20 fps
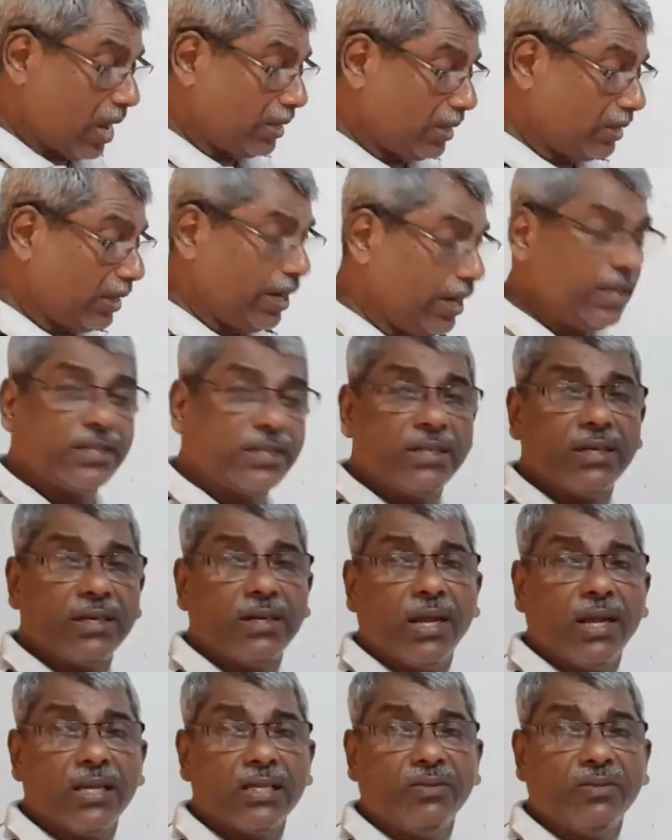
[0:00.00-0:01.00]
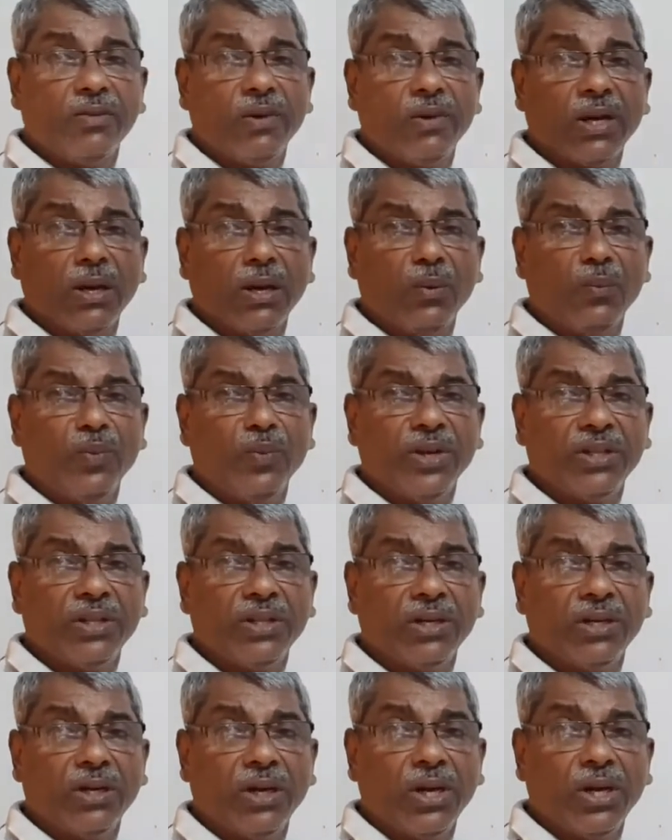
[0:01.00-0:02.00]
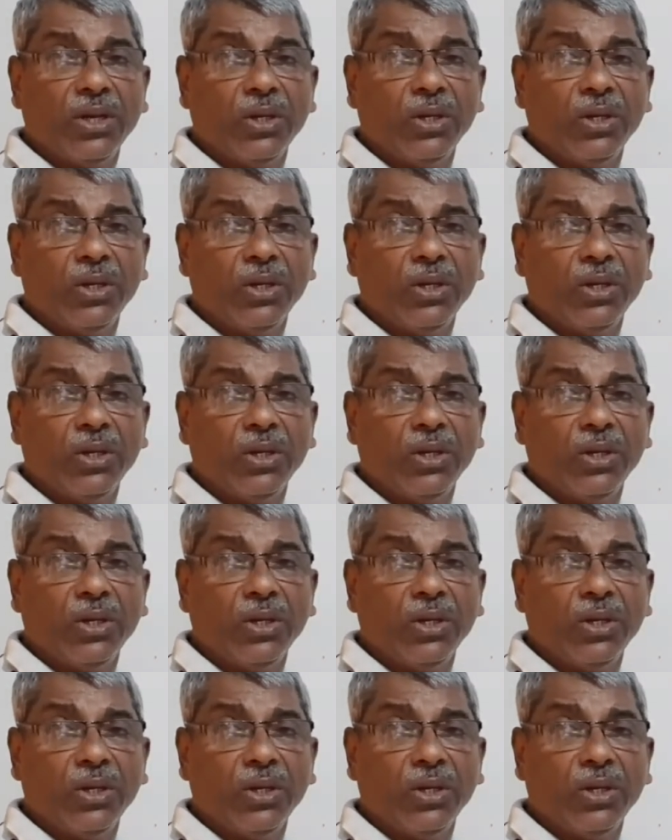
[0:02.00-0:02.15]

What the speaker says: And the next class we will come with a